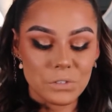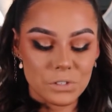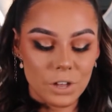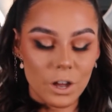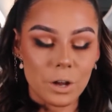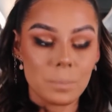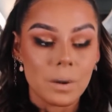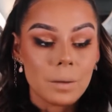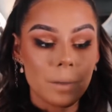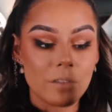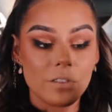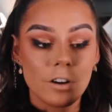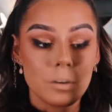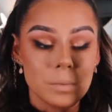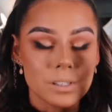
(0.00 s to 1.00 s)
So one of my
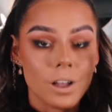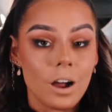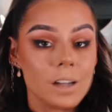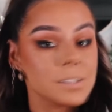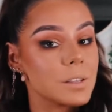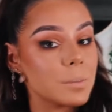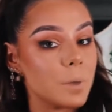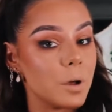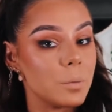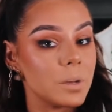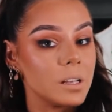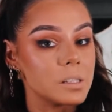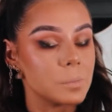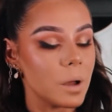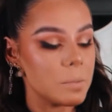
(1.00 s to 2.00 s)
favorite mascaras at the
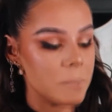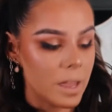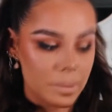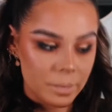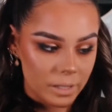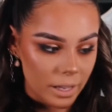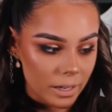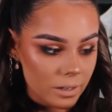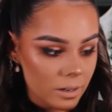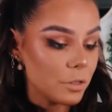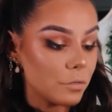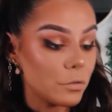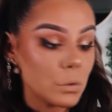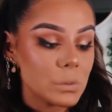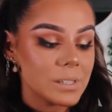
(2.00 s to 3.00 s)
moment is by Maybelline,
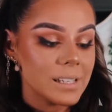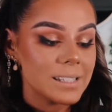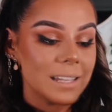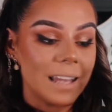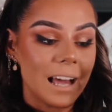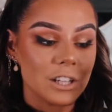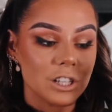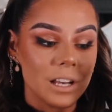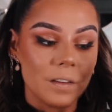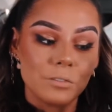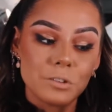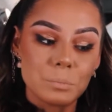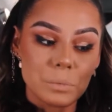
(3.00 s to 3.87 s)
the Falsies Lash Lift